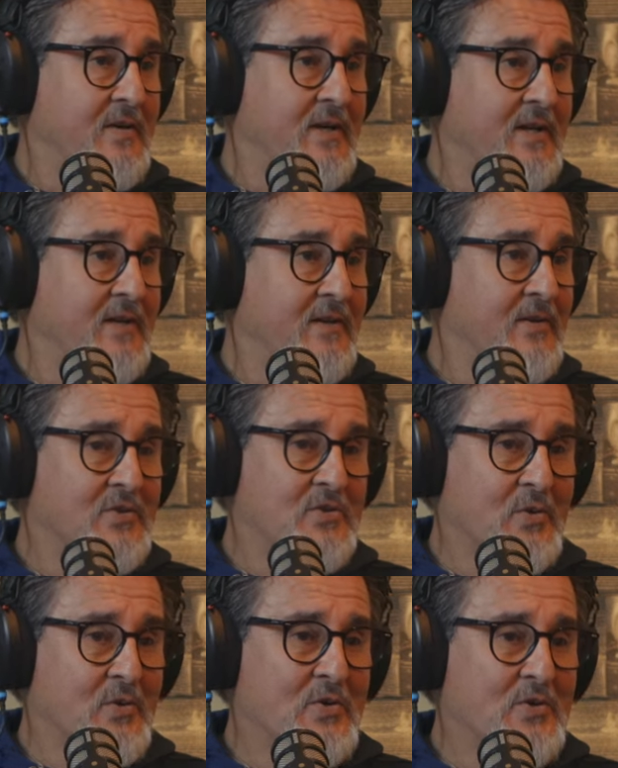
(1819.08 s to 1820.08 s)
right there's
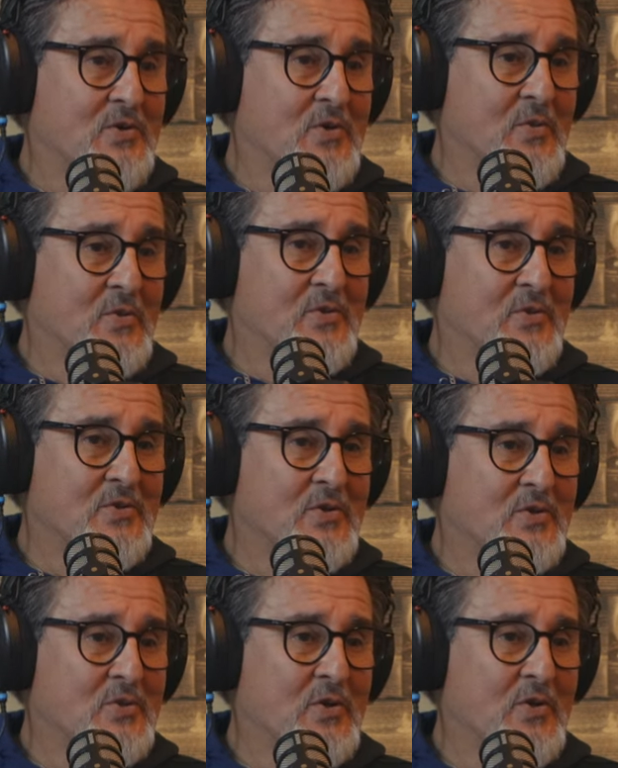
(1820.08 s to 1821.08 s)
no there's no there's
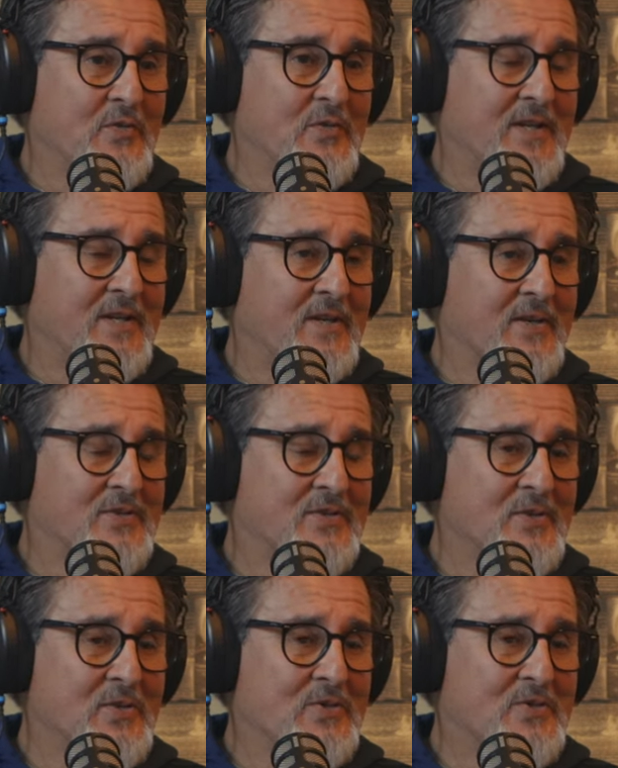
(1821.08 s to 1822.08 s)
no trophy there's
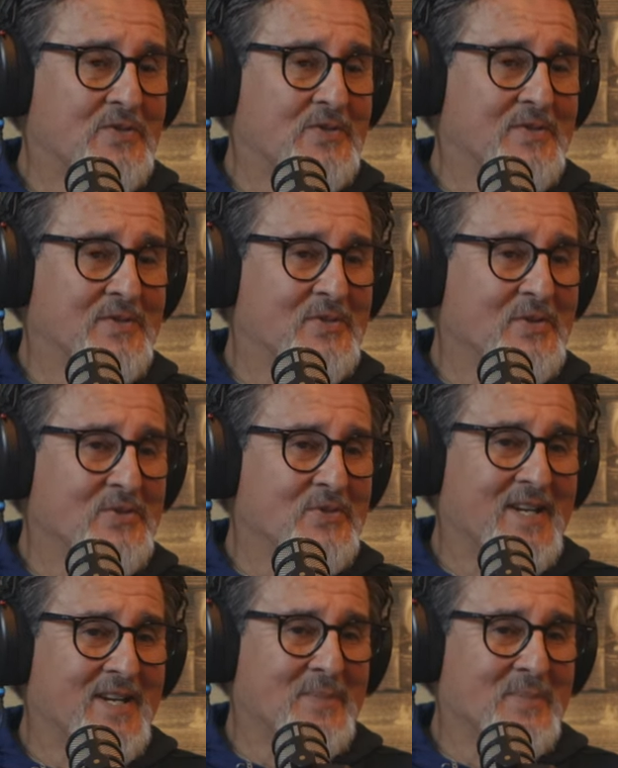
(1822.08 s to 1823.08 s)
no there's no
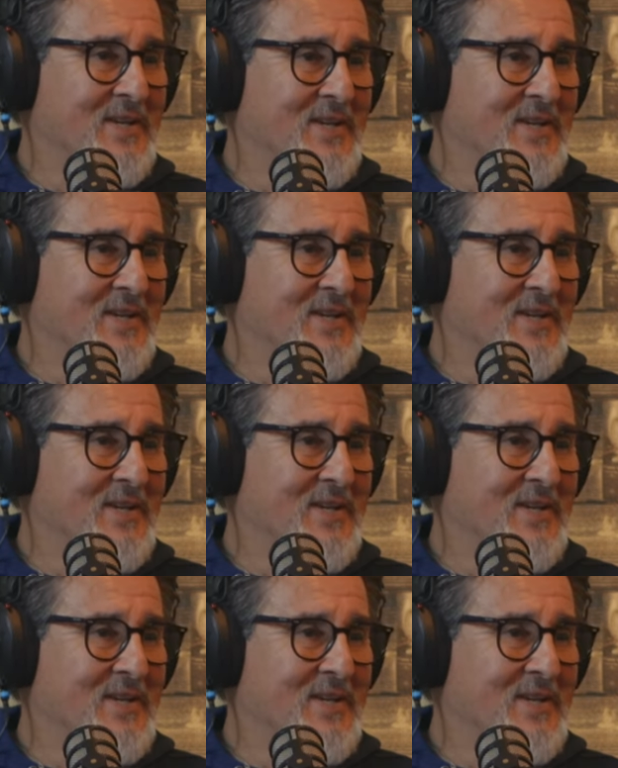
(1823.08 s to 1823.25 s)
second